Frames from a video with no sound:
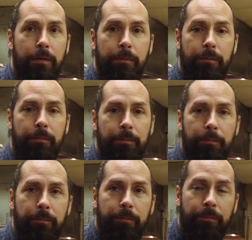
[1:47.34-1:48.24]
Um,
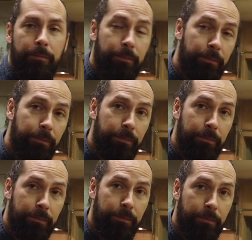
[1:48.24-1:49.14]
what
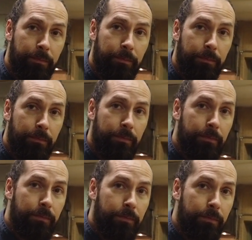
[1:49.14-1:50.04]
probably has to be the most
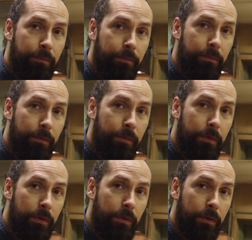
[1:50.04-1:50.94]
difficult thing you
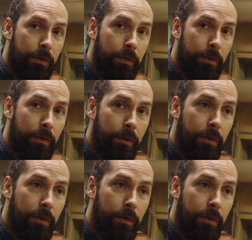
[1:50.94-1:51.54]
have baked here?